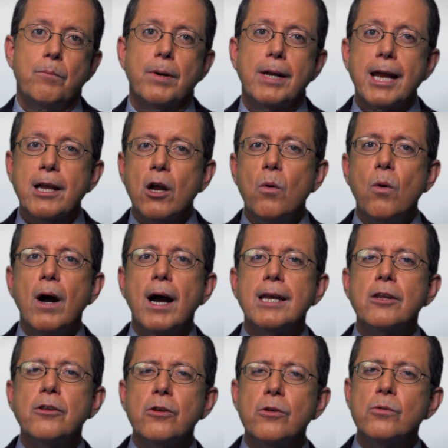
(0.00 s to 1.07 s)
But I go on
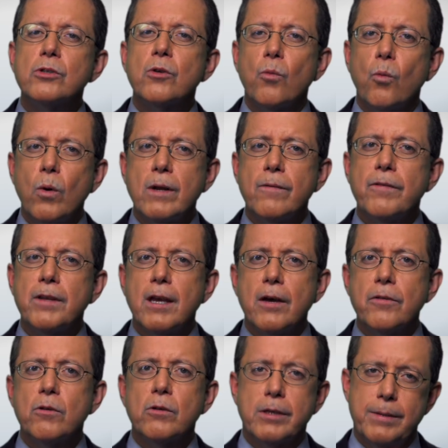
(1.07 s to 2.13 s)
and use one of the
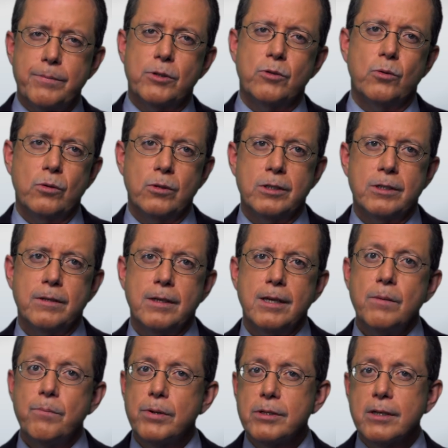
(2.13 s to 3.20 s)
other LEAP tools.
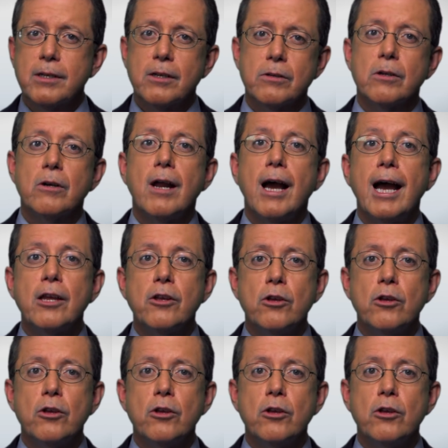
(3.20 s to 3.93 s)
In particular, I